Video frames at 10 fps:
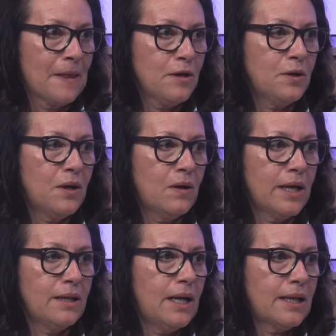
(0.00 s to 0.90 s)
You know,
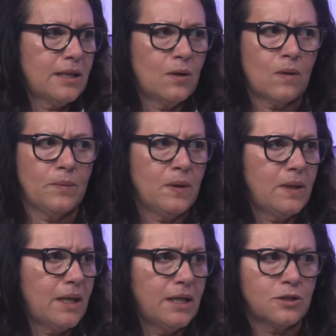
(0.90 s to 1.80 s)
in the Latino
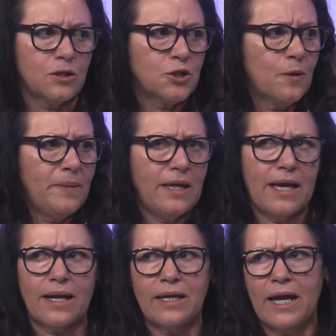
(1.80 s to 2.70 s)
community, social
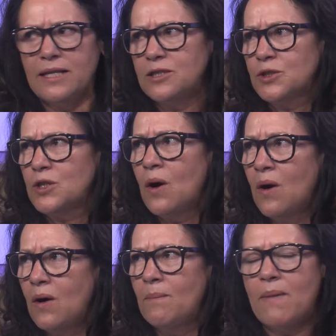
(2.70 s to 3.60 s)
media creates
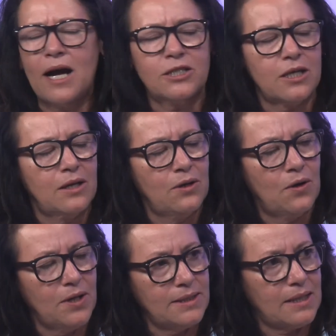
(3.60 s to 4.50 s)
so much
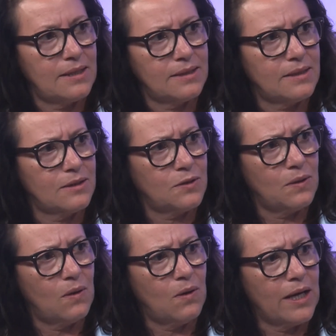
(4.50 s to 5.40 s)
noises, you
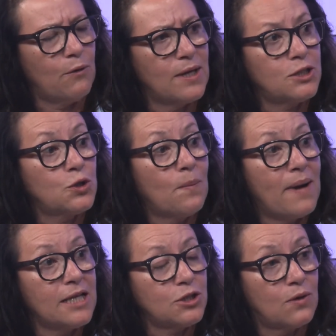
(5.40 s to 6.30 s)
know, it was so
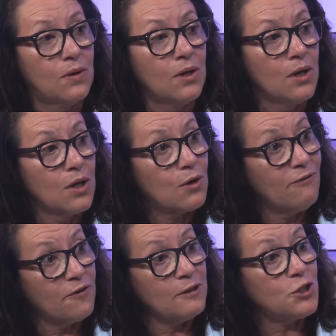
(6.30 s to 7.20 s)
much
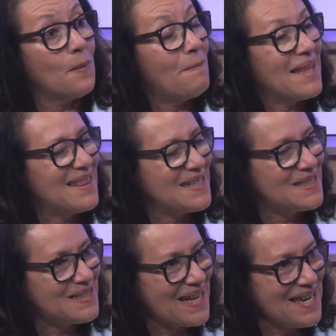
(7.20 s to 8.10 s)
confusion, but at the
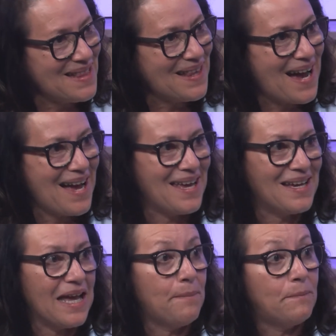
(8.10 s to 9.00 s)
same time,
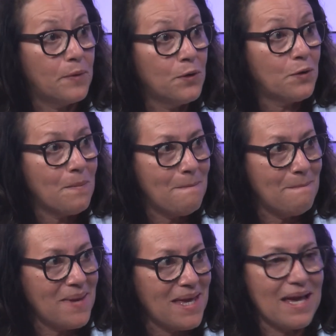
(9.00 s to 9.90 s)
it put
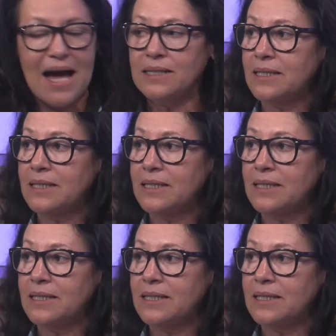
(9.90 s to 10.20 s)
me as a